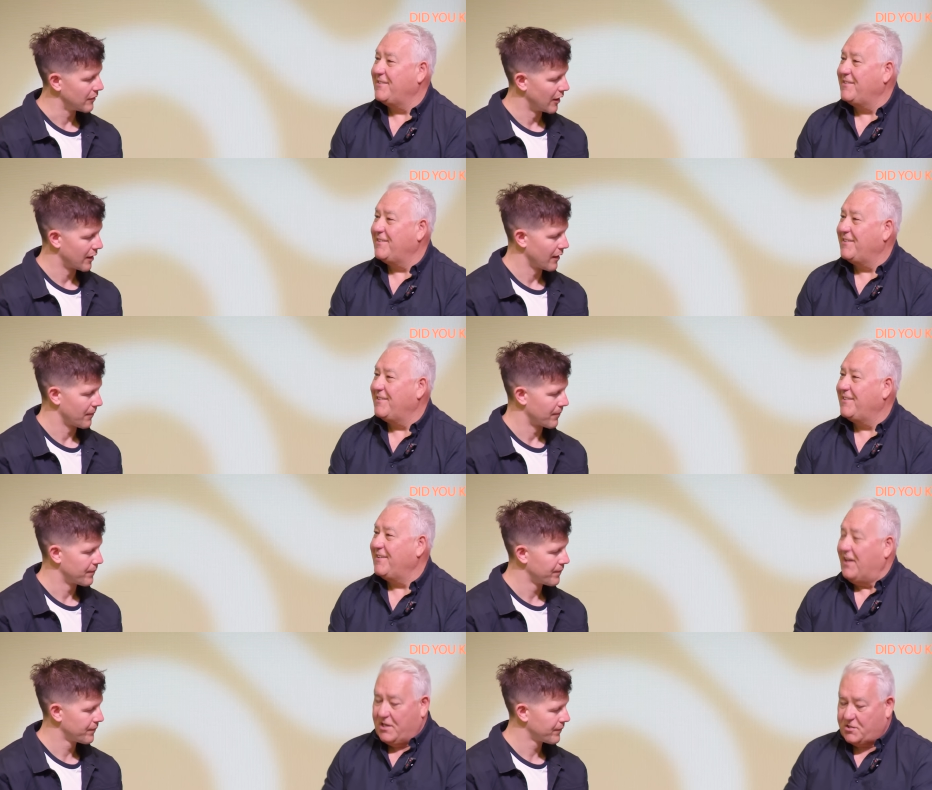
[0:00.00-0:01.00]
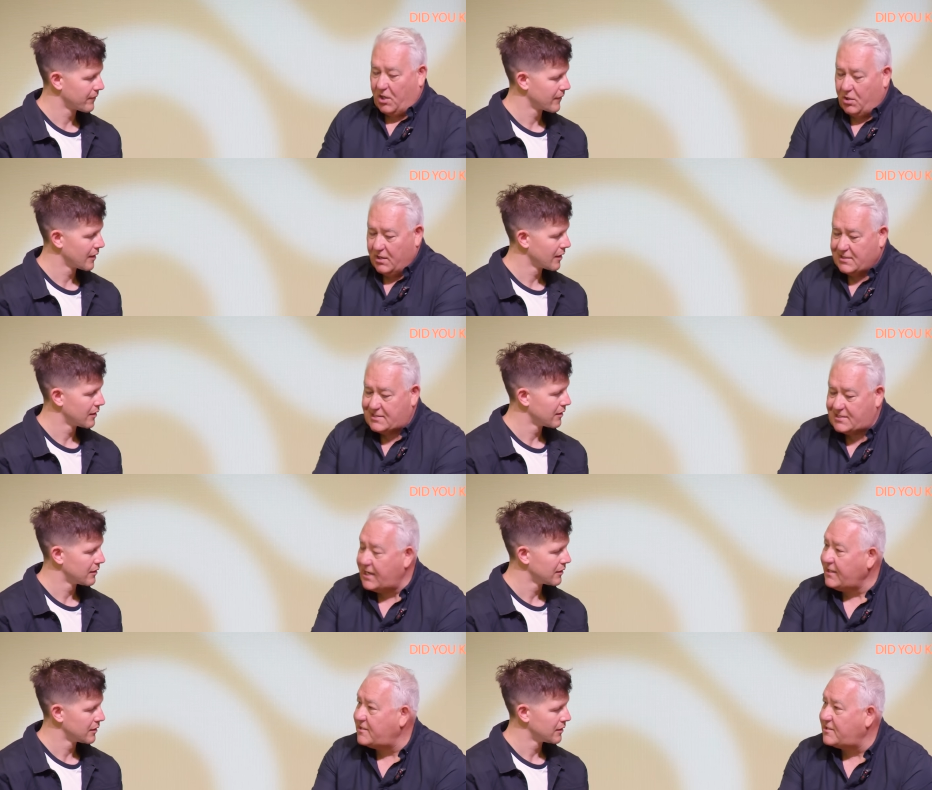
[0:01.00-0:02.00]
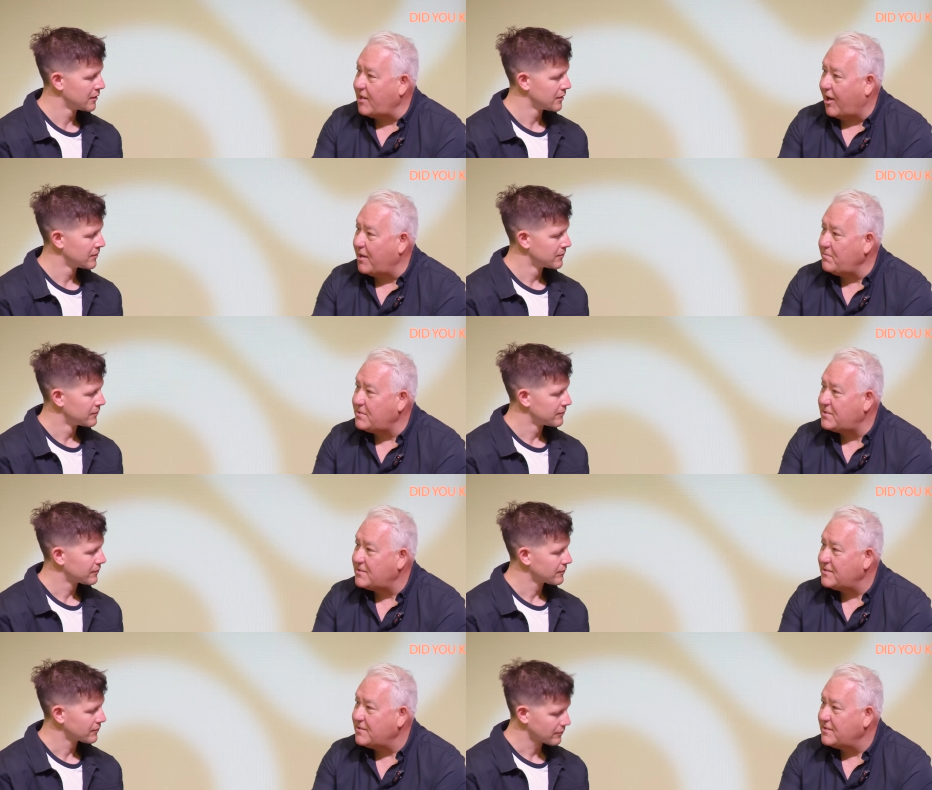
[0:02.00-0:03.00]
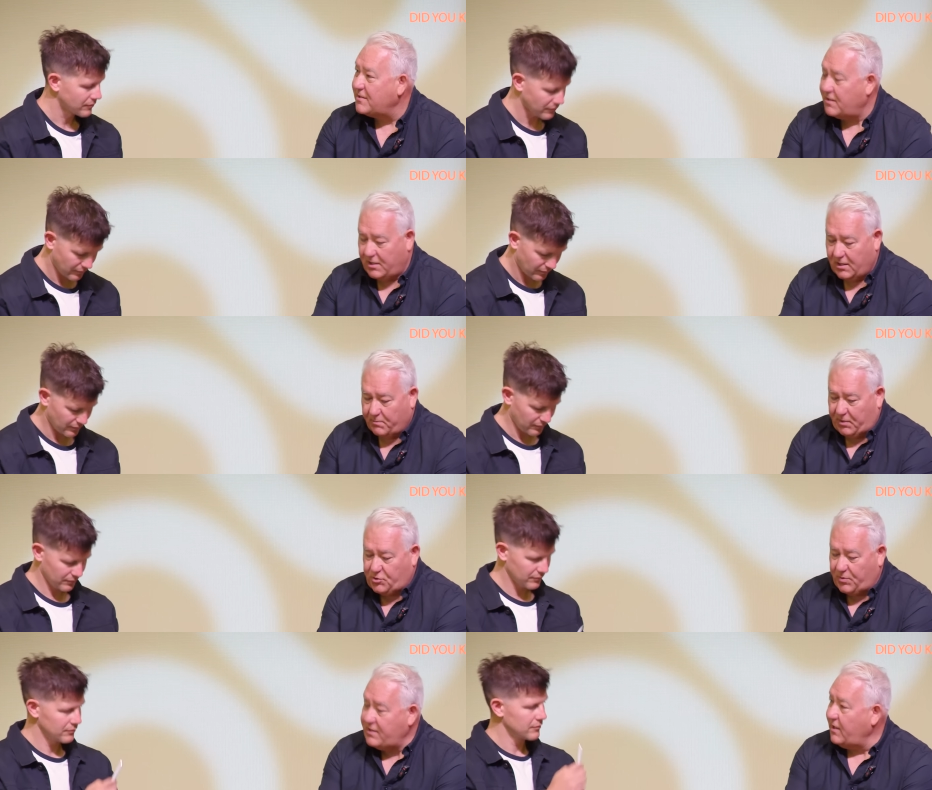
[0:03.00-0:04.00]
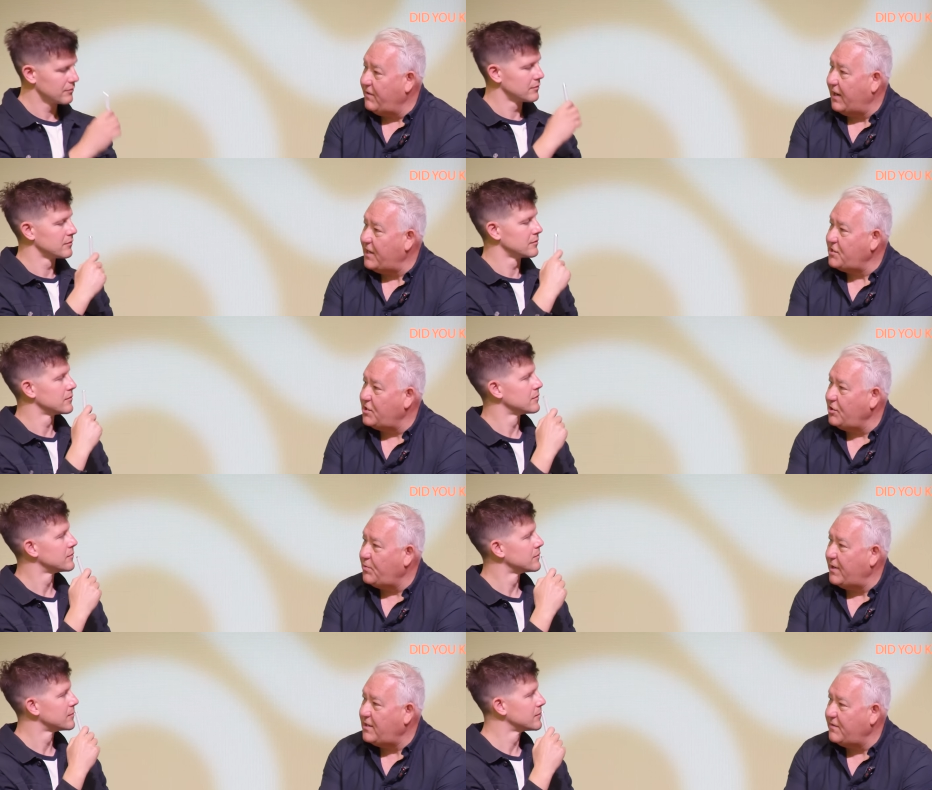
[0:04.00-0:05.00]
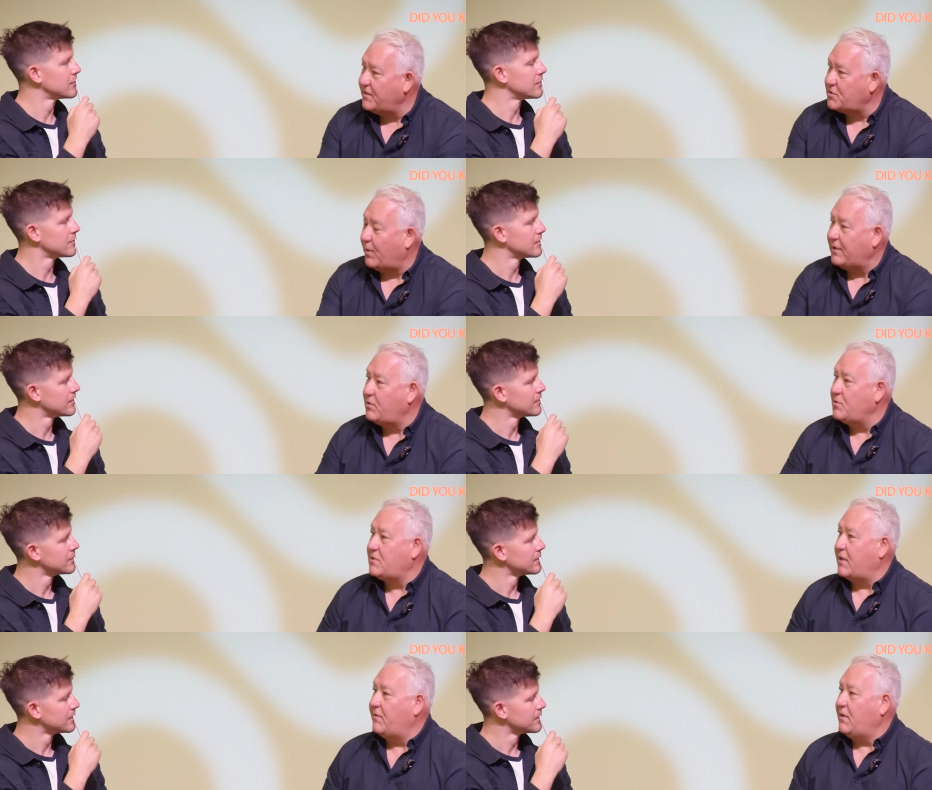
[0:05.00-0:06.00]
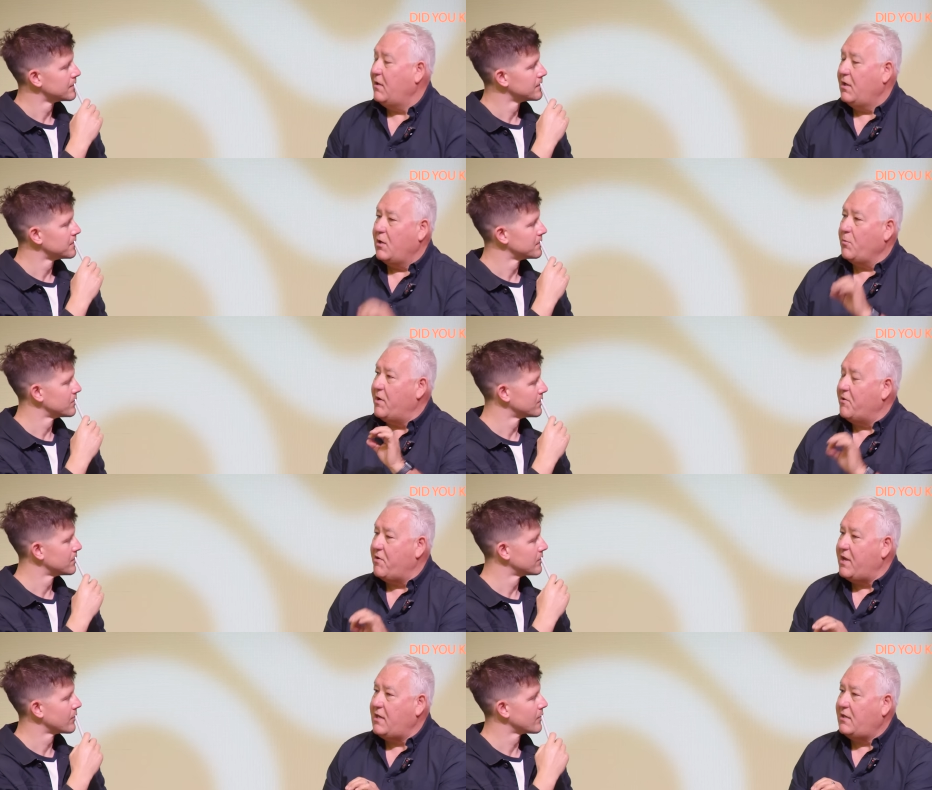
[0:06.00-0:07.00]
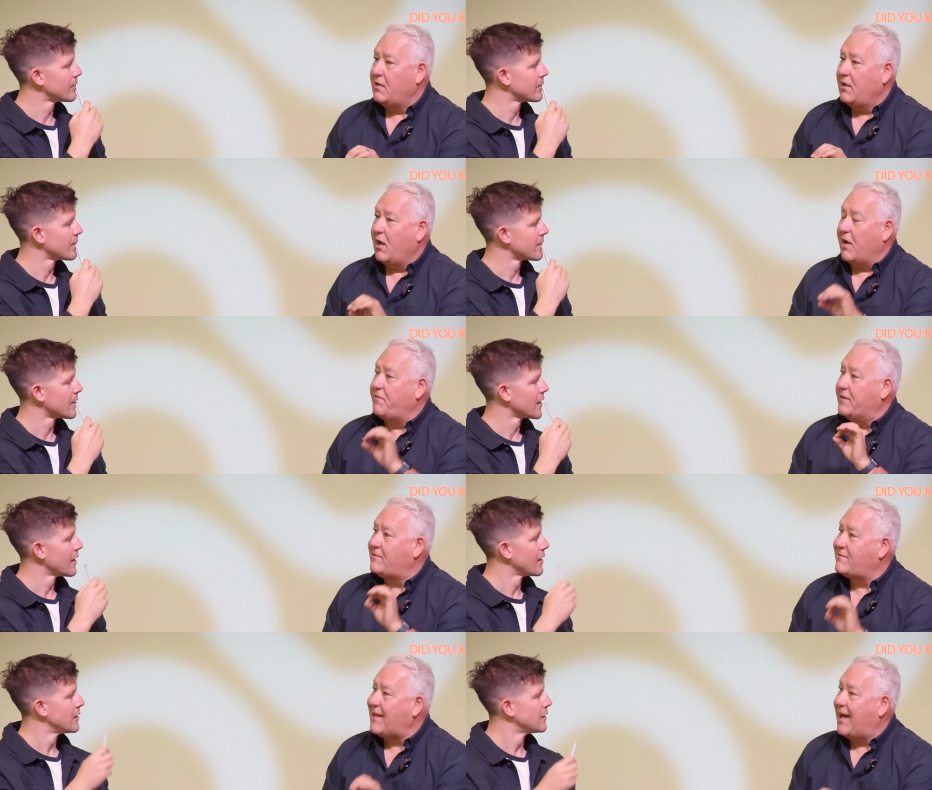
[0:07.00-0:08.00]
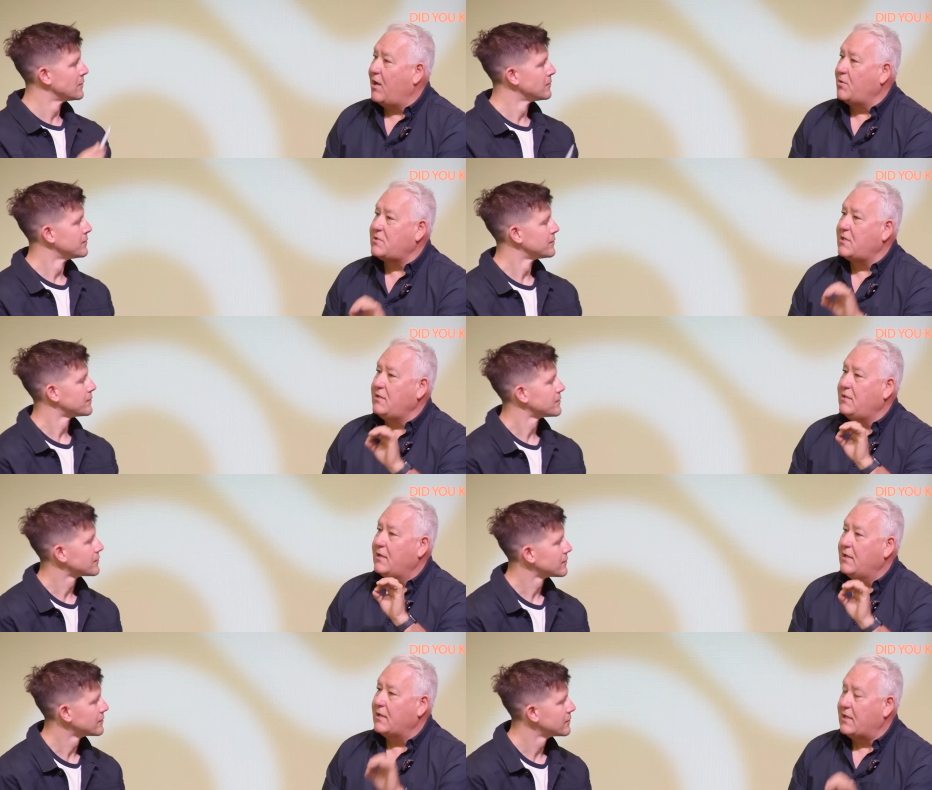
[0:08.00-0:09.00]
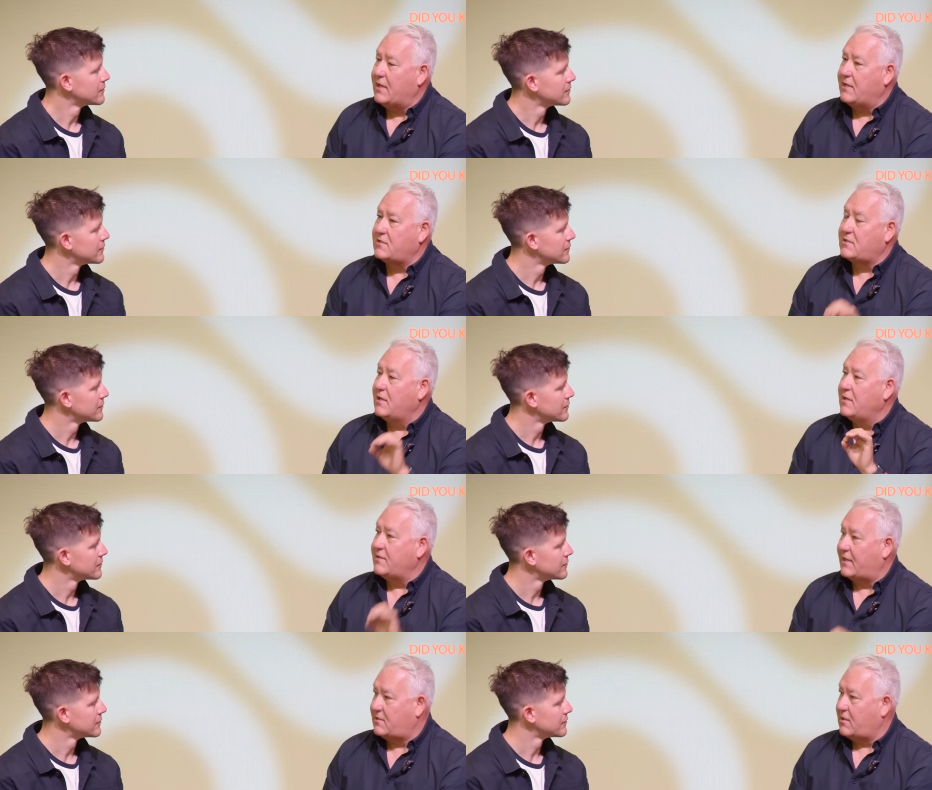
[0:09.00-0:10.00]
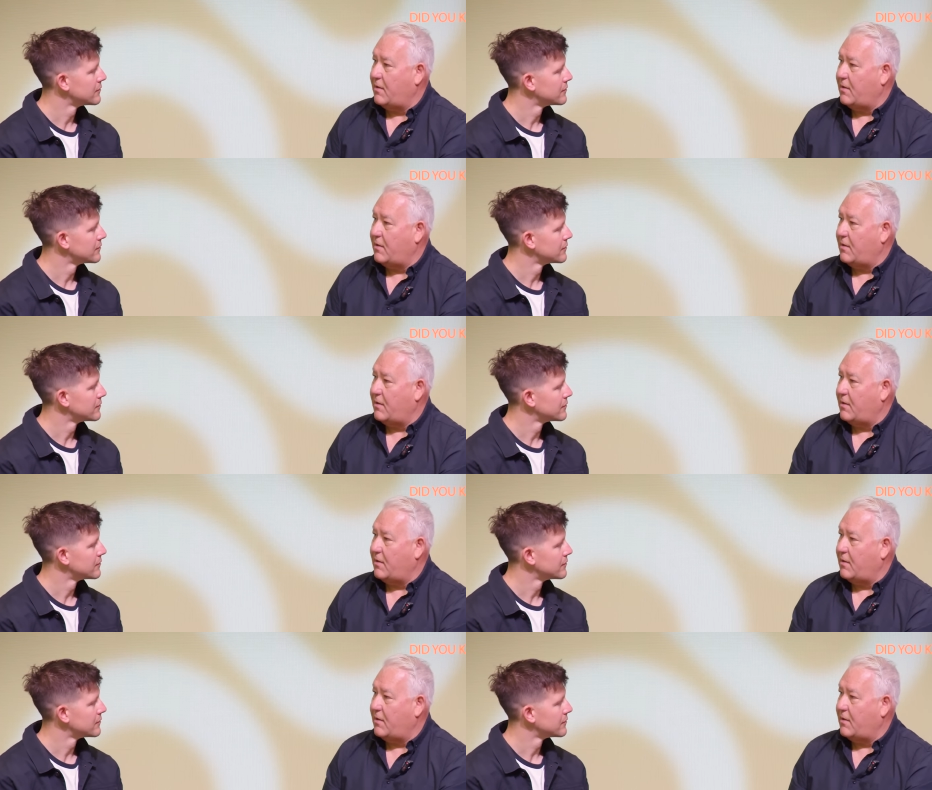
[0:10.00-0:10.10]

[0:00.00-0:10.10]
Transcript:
Speaker 1: Okay. So six times between Revelation 20, verse 1 to 7, we read of a thousand years that's